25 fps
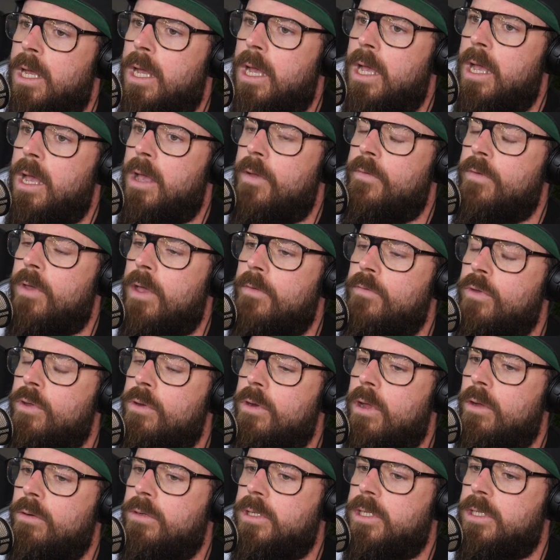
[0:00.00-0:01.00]
Have you
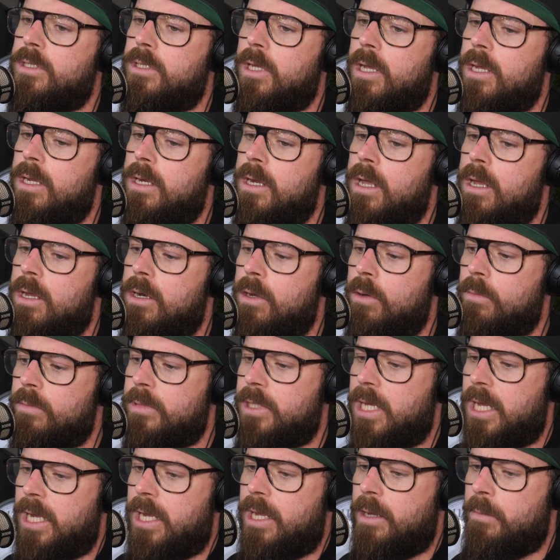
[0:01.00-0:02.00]
noticed an
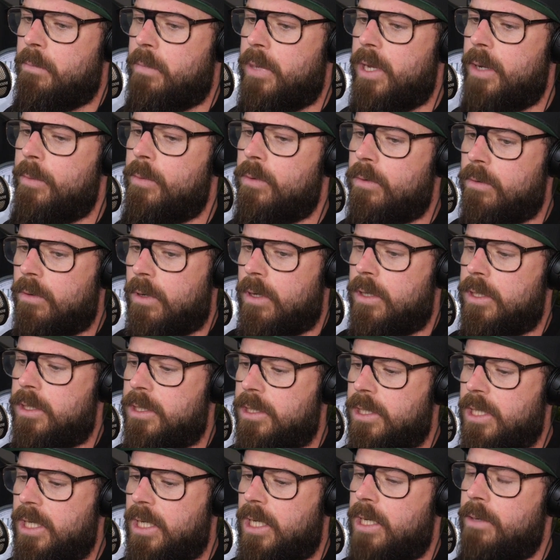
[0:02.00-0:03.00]
uptake in people
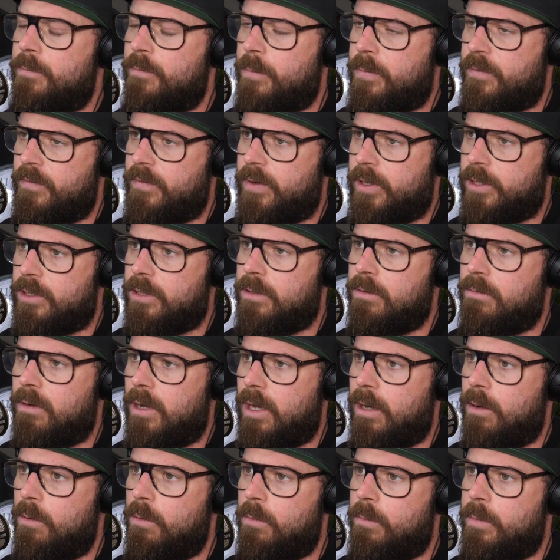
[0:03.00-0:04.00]
seeking professional
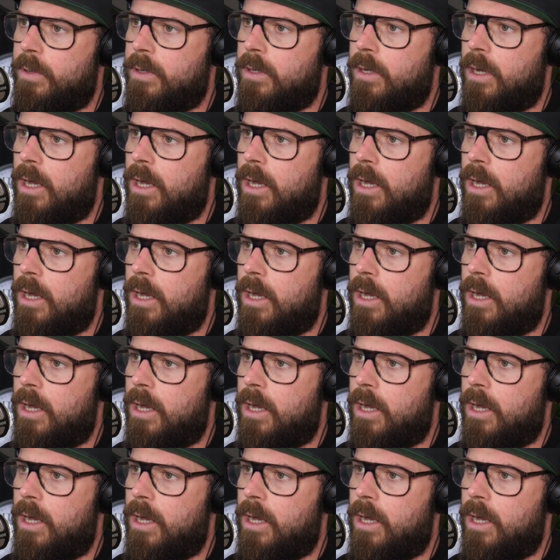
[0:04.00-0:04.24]
help?